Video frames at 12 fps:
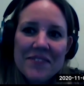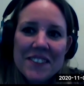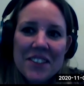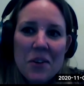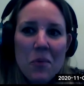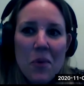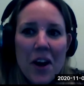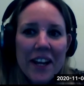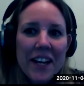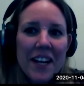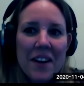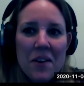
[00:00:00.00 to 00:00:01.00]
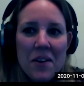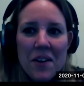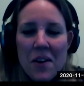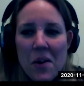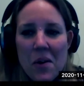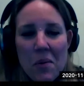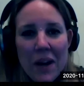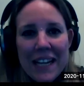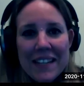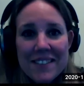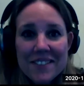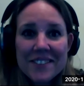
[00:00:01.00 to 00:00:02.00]
So why
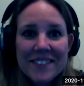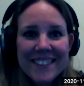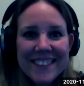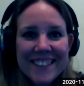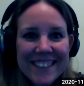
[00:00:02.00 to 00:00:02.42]
Lidl?